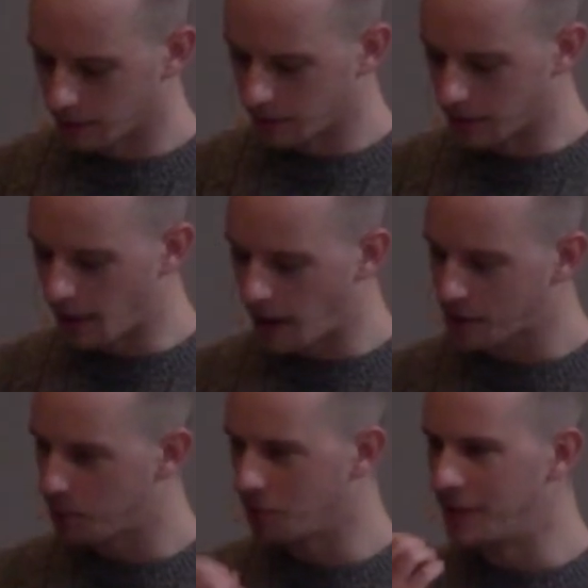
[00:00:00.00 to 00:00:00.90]
the
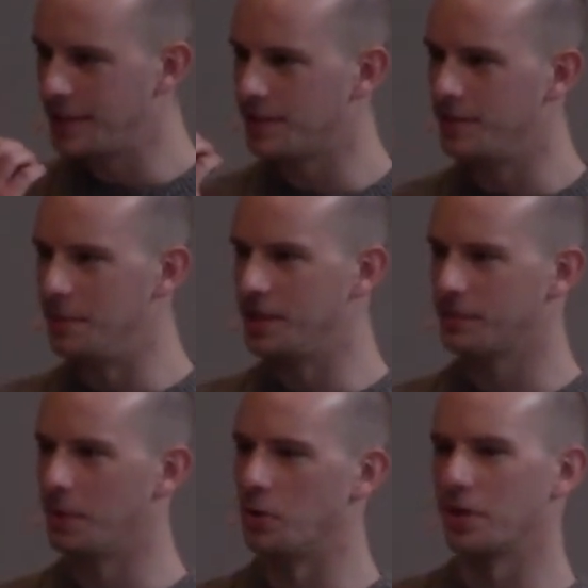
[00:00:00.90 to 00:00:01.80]
gospel needs to be
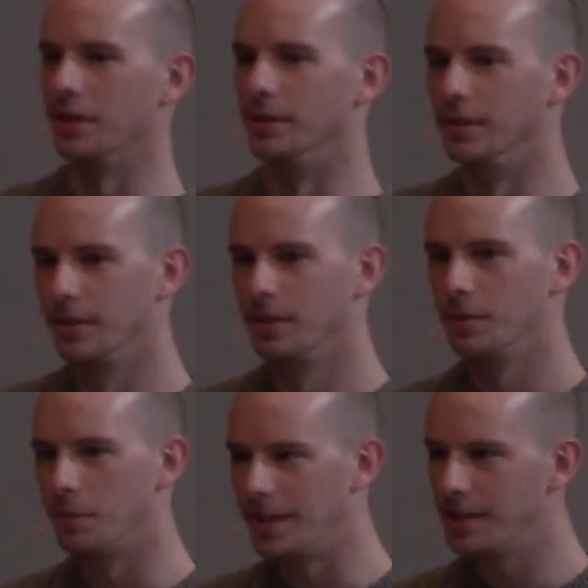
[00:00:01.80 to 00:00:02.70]
spoken.
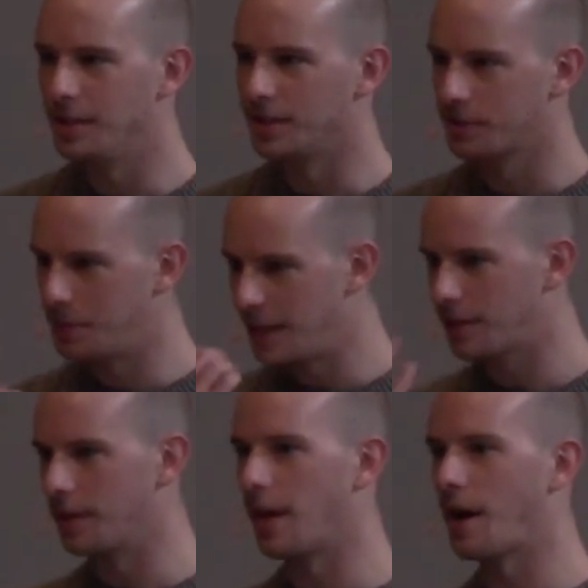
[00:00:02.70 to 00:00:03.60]
We need to
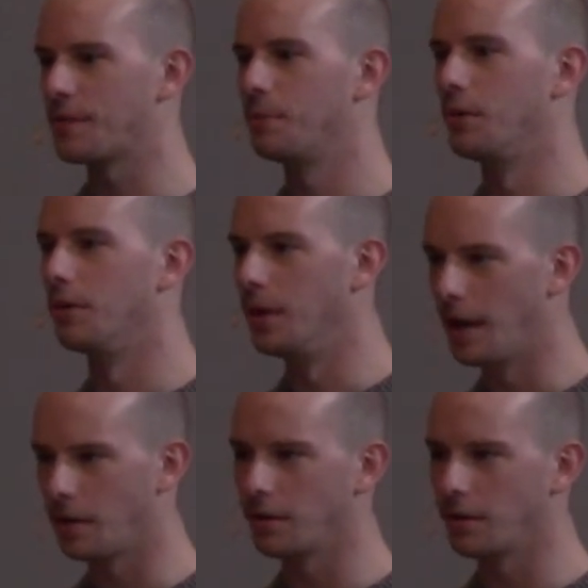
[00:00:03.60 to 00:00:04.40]
speak the gospel, and our